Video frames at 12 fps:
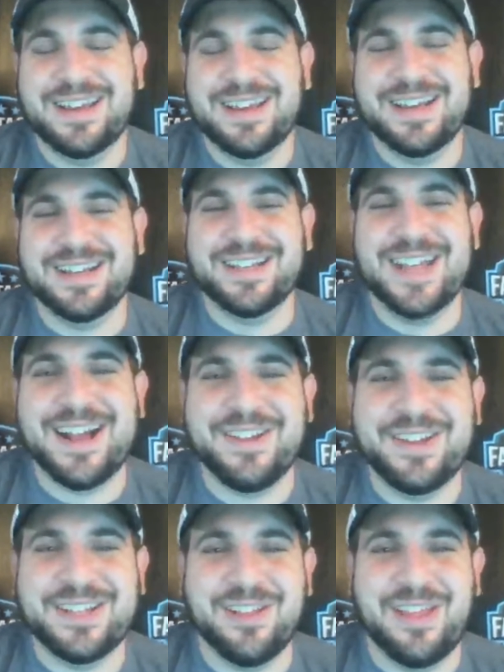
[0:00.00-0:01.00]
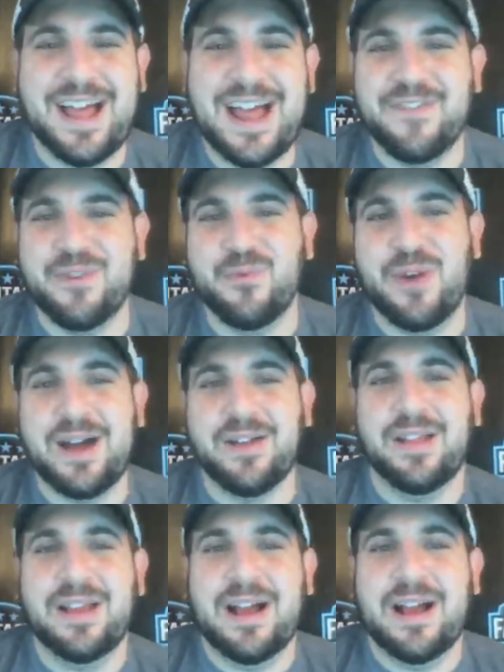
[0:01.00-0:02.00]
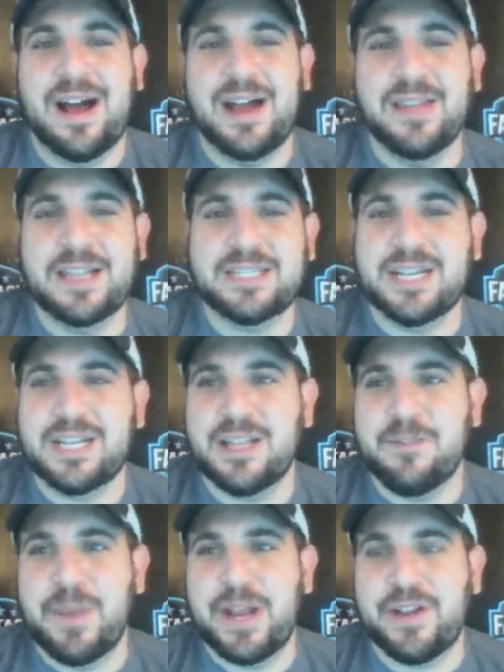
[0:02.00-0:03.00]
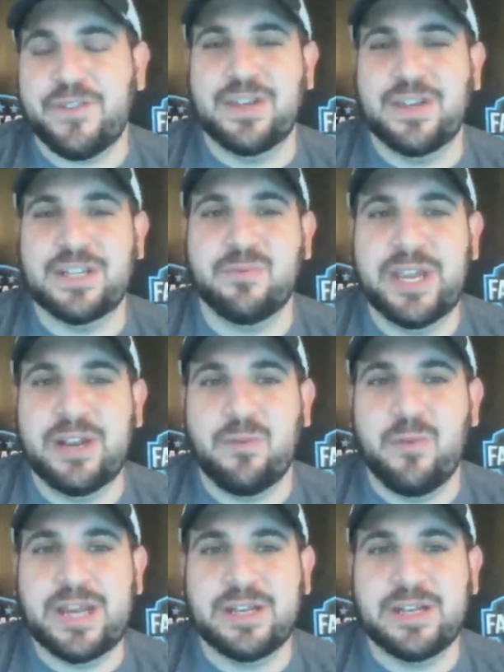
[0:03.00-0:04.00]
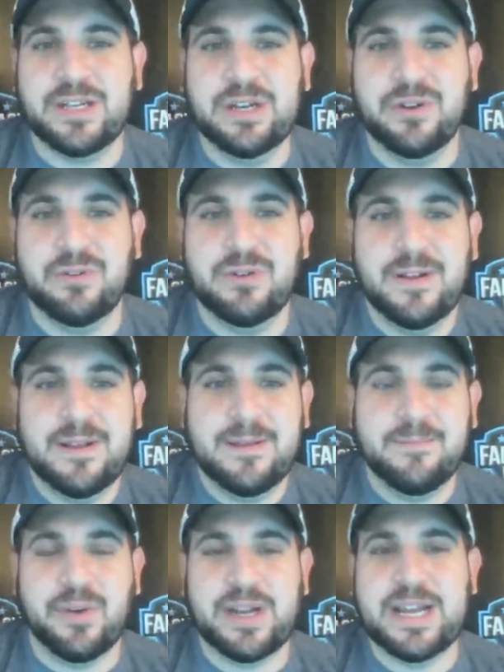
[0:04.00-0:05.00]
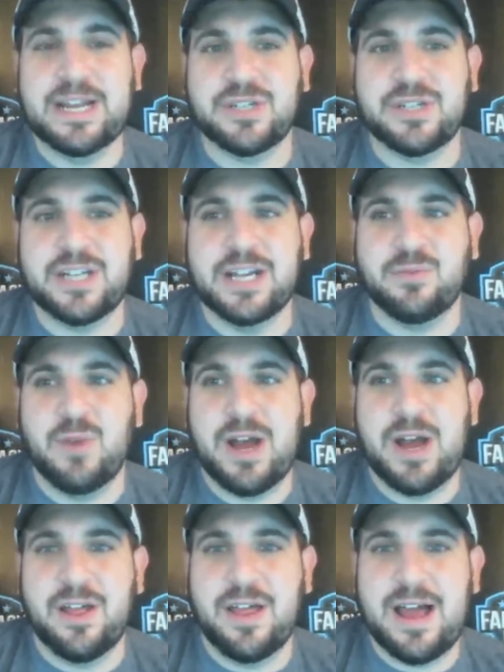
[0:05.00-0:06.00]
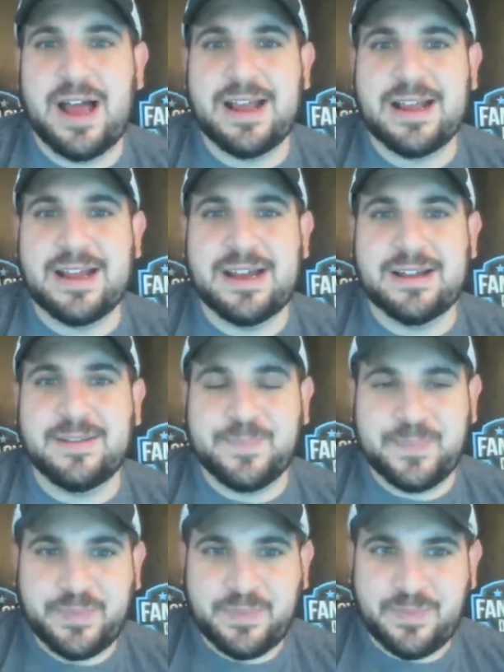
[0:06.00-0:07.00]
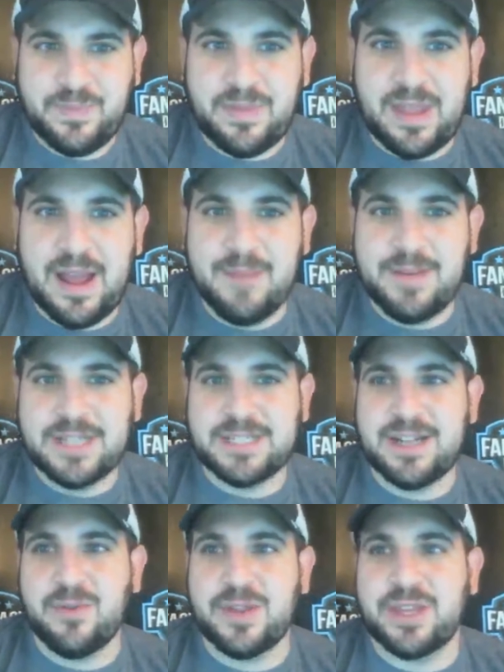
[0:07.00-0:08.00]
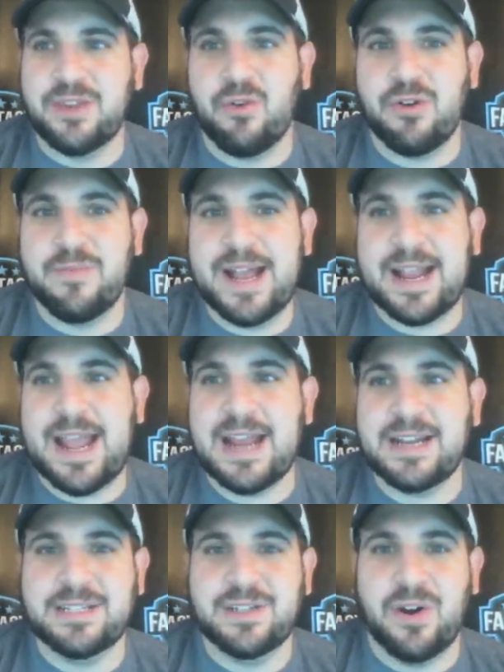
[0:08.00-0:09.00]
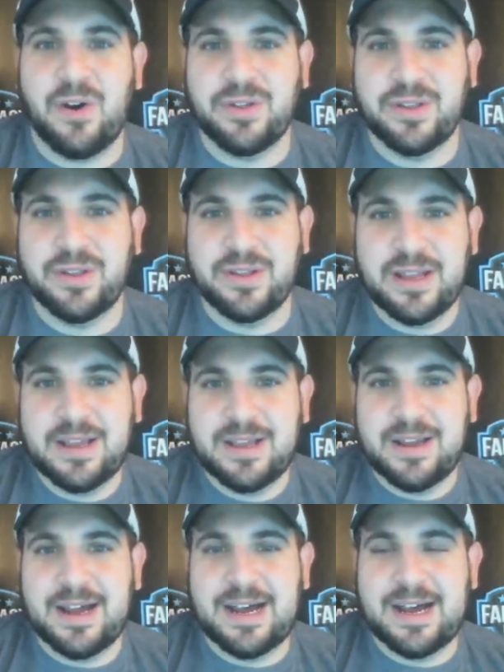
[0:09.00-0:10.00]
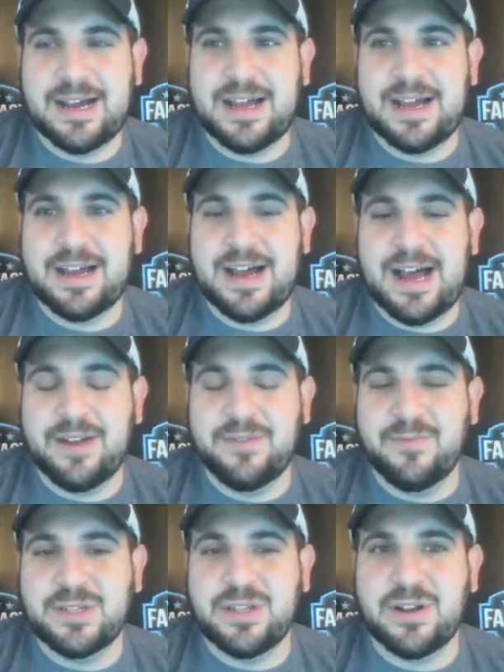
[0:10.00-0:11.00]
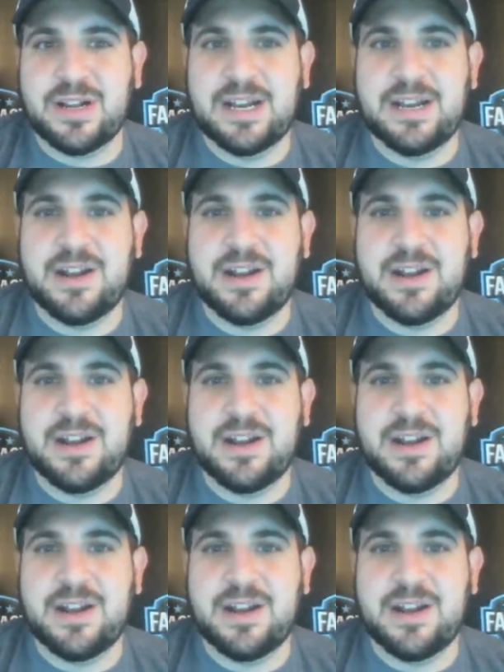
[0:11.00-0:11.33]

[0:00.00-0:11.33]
exactly, it's alive and well. Let's get to the picks for this week. Week two, pretty interesting as well. I'm going to start with quarterback Andy Dalton. I was looking at